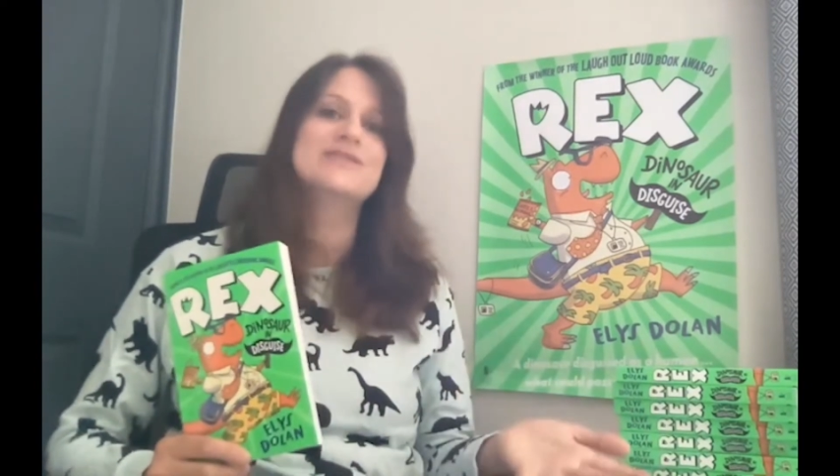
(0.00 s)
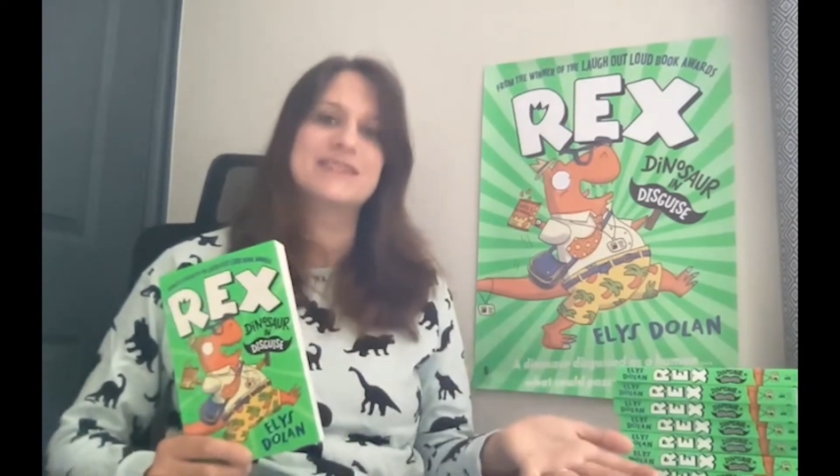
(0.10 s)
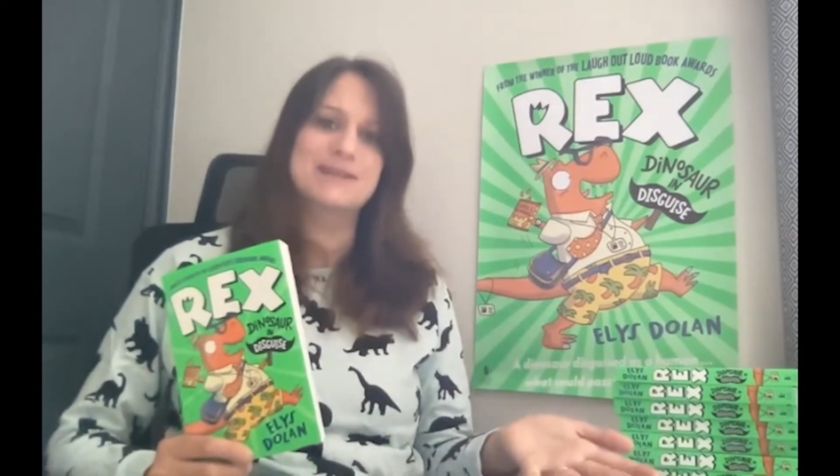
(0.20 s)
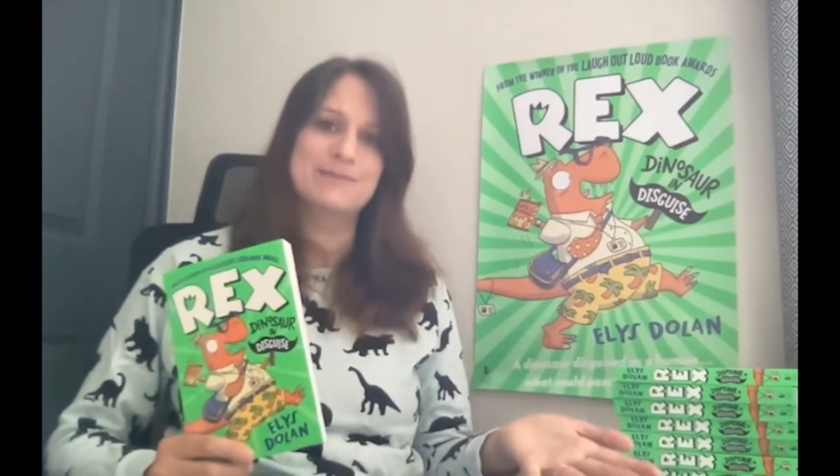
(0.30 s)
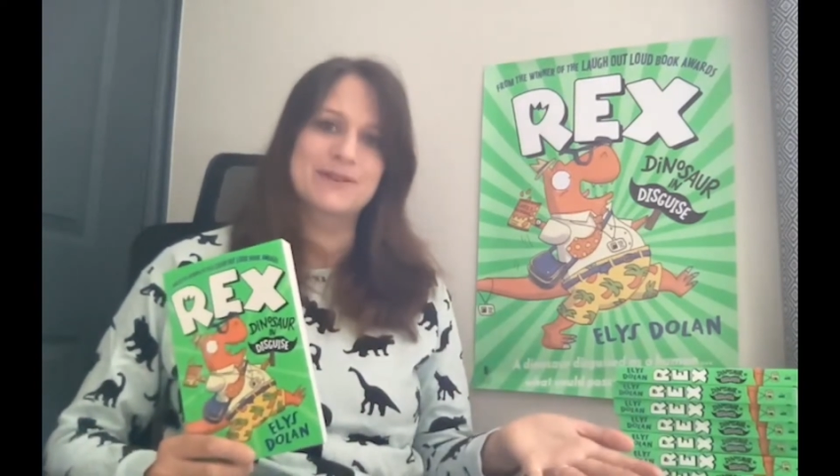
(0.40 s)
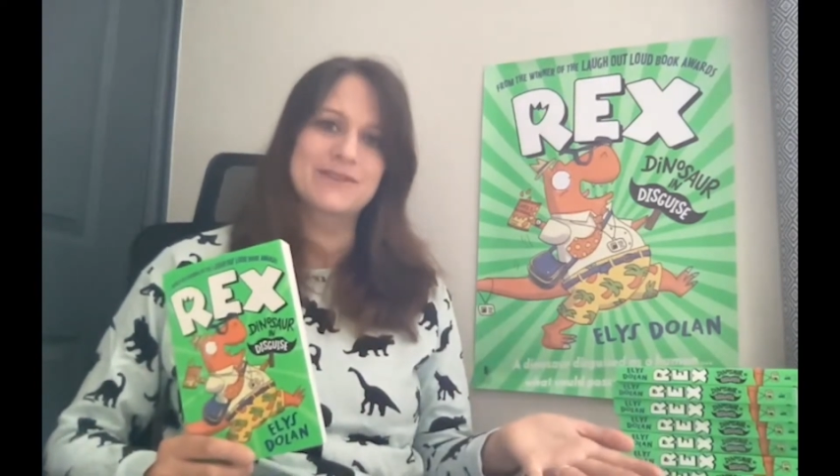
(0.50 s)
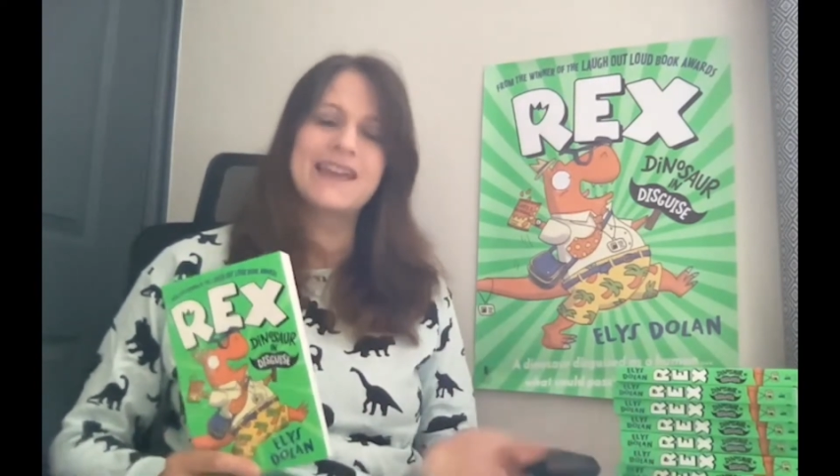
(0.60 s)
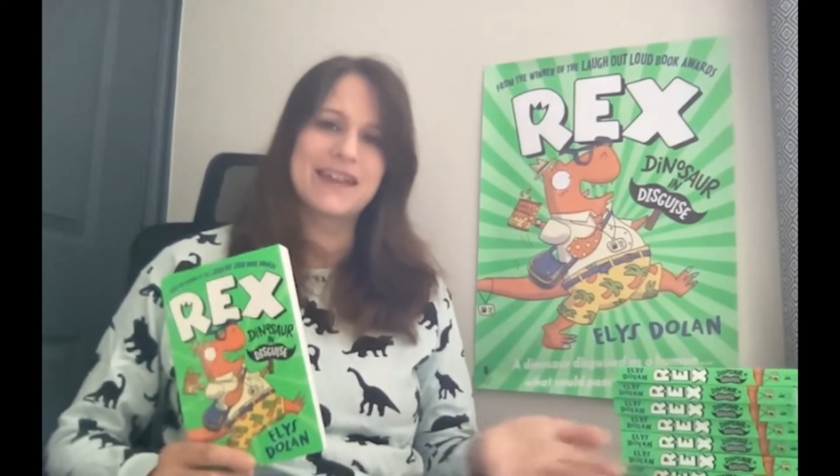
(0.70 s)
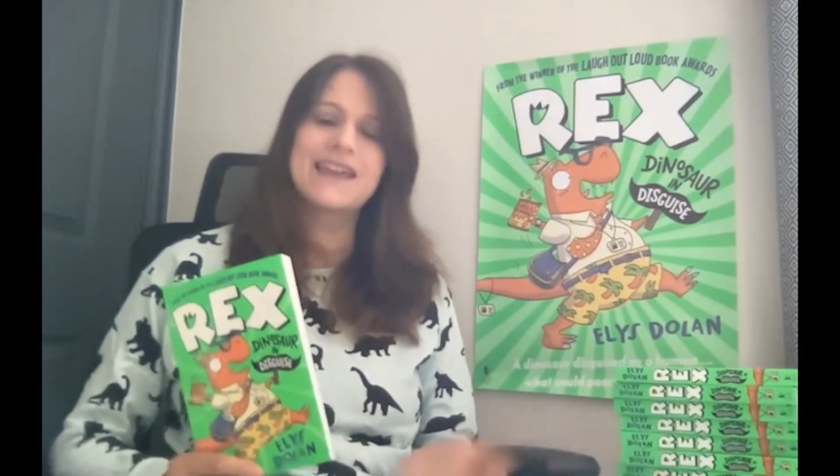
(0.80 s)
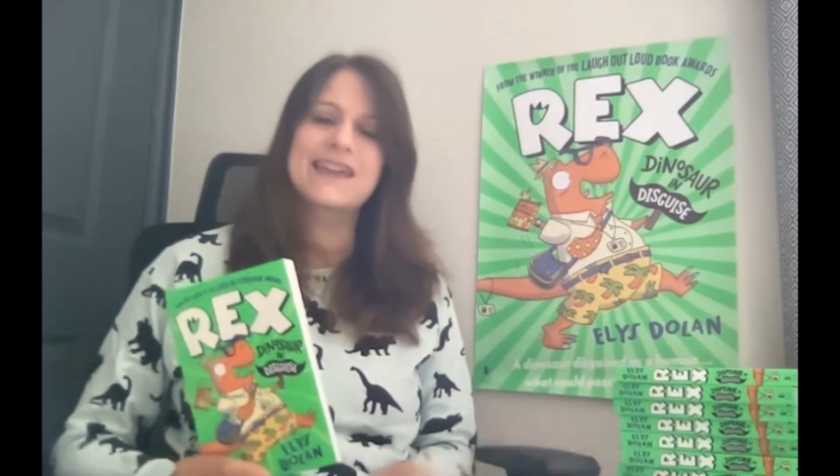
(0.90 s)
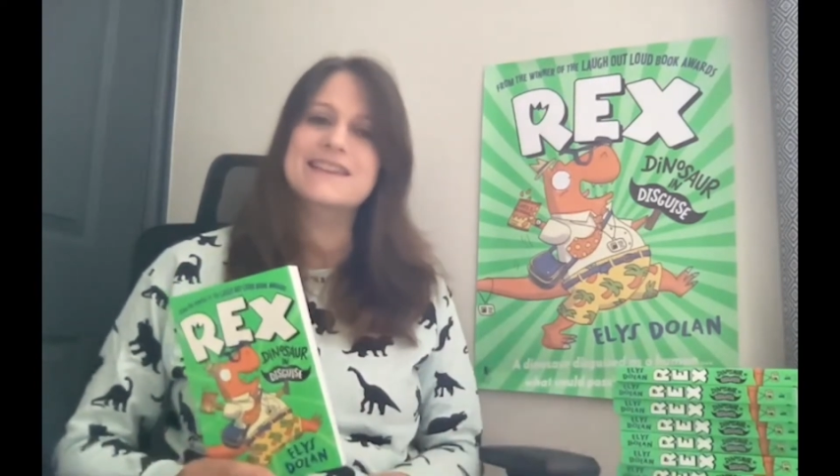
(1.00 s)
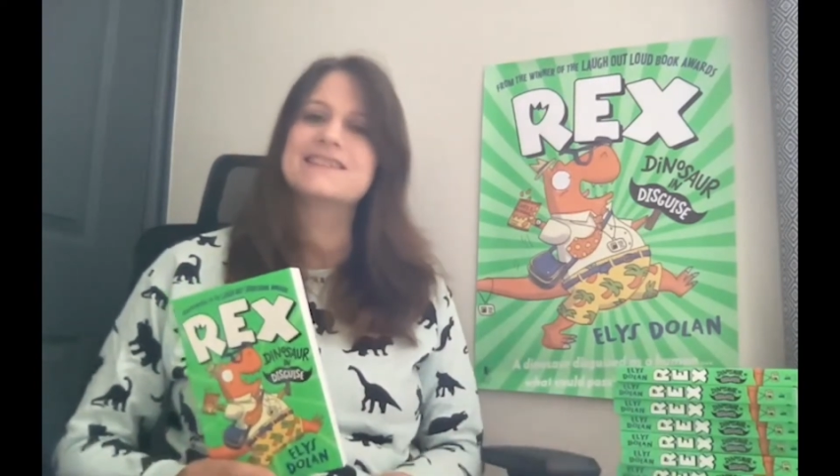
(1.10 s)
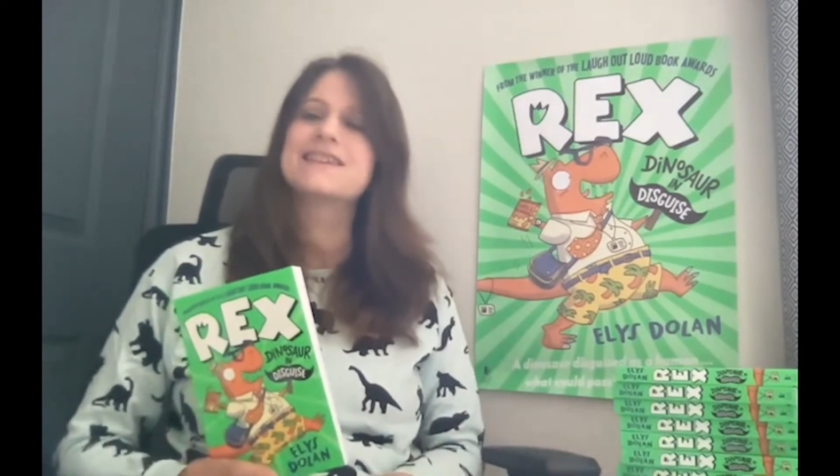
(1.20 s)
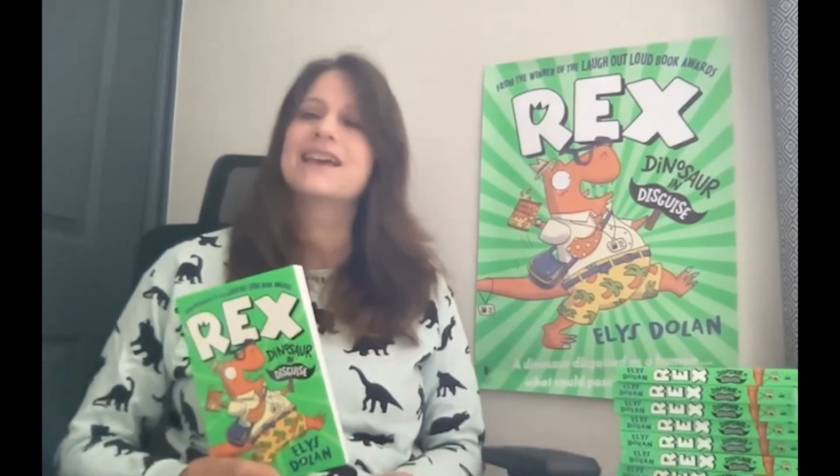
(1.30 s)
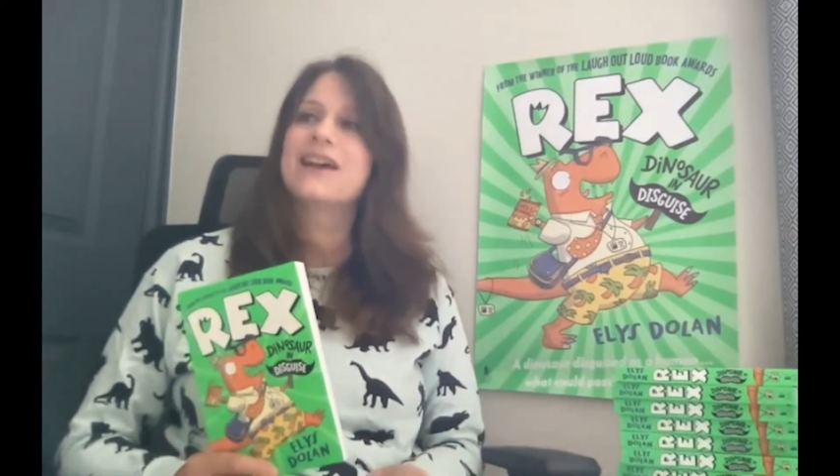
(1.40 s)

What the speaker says: you to the book is